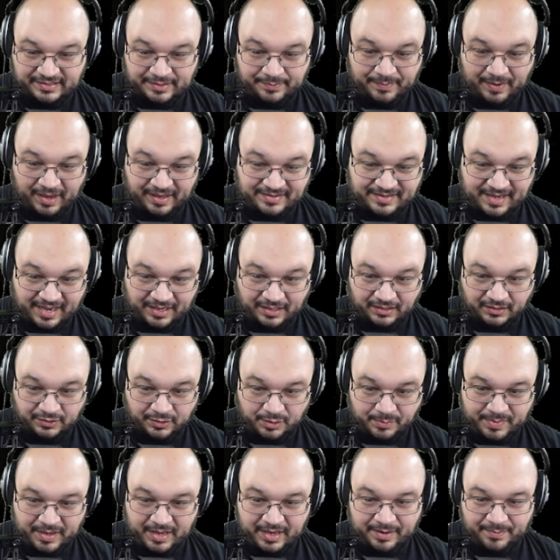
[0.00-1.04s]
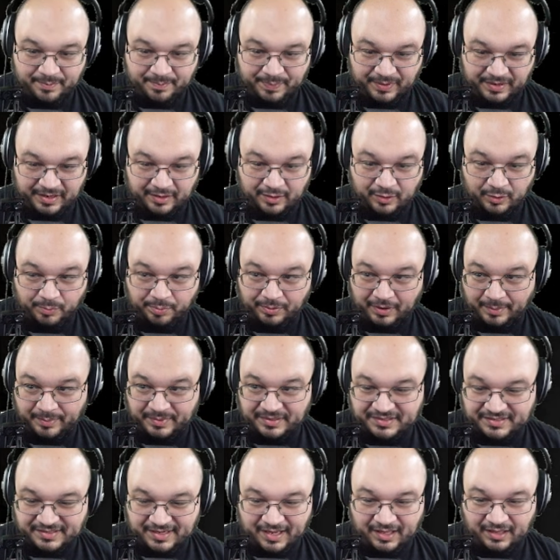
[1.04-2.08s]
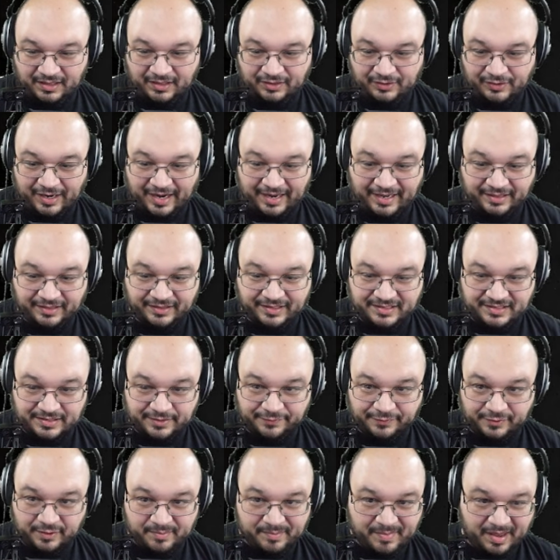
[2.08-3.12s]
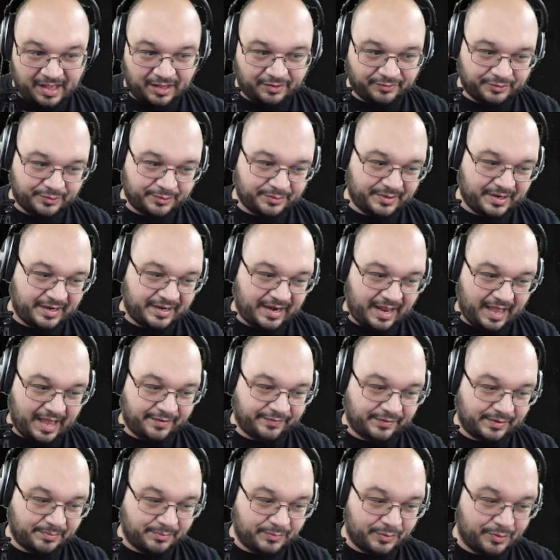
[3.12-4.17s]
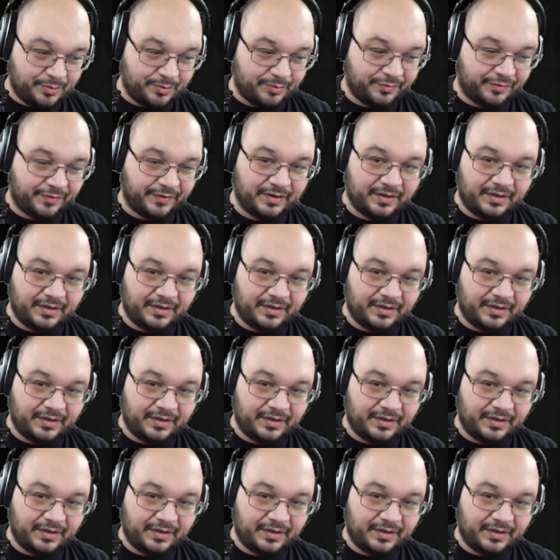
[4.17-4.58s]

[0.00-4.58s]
It might take a little bit, but it'll probably sell. Or I can list it for a Mal rune and have it move,